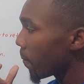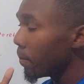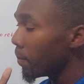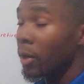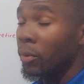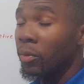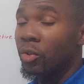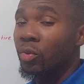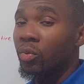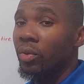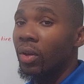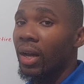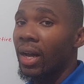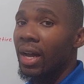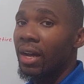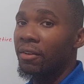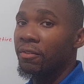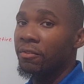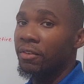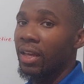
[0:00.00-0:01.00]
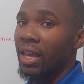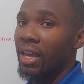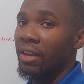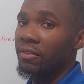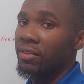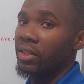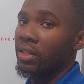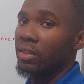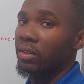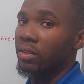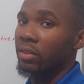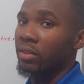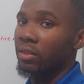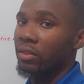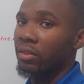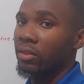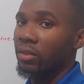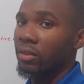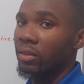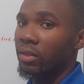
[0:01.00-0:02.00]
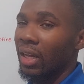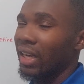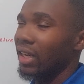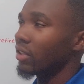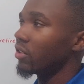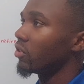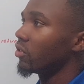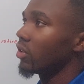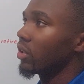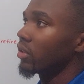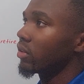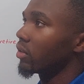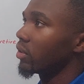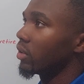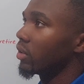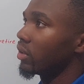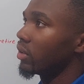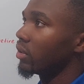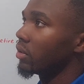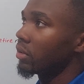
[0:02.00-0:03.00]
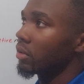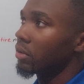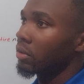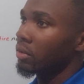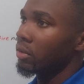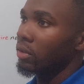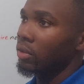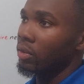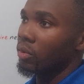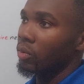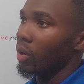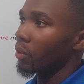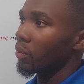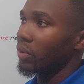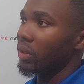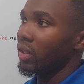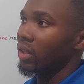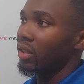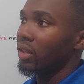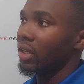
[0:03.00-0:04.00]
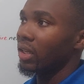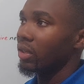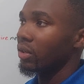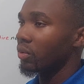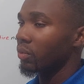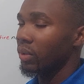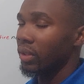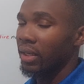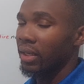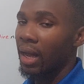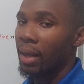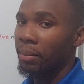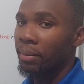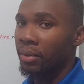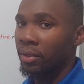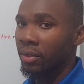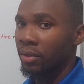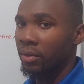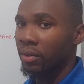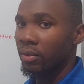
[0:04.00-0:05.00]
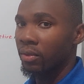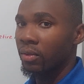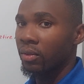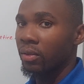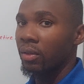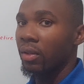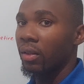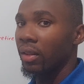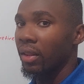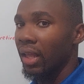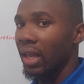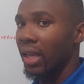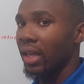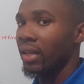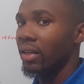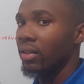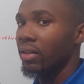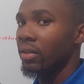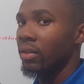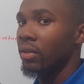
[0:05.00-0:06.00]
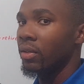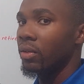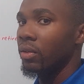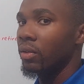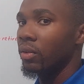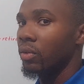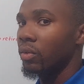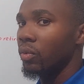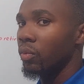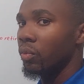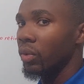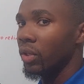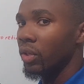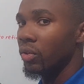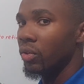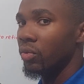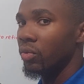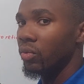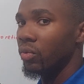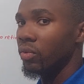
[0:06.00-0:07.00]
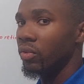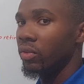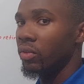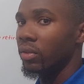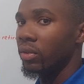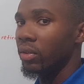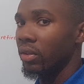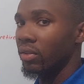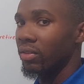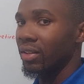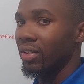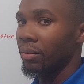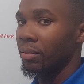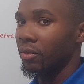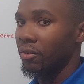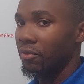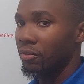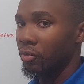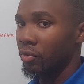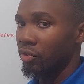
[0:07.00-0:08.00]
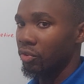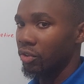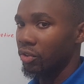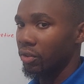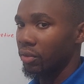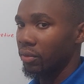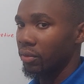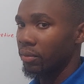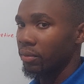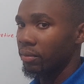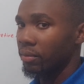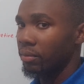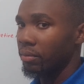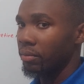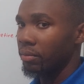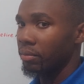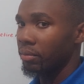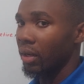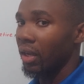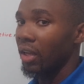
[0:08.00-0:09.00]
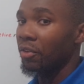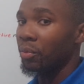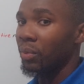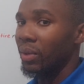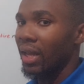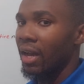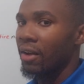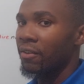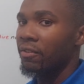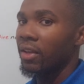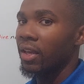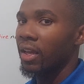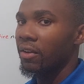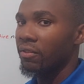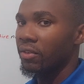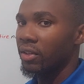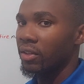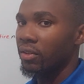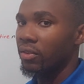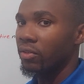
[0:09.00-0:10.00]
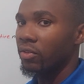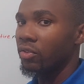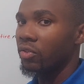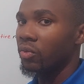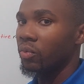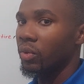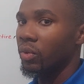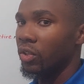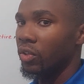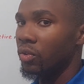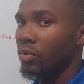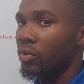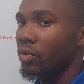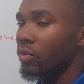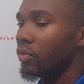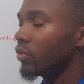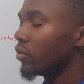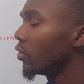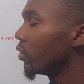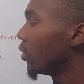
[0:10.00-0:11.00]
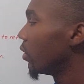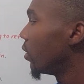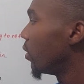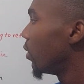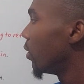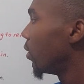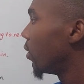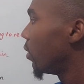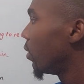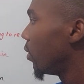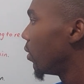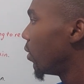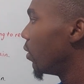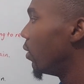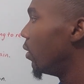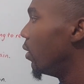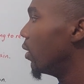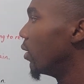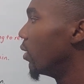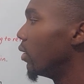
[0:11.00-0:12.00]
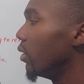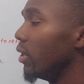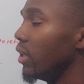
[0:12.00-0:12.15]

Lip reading: but we do not have evidence, and it's just what we think will happen, then we use the simple future. But if we have evidence, we use the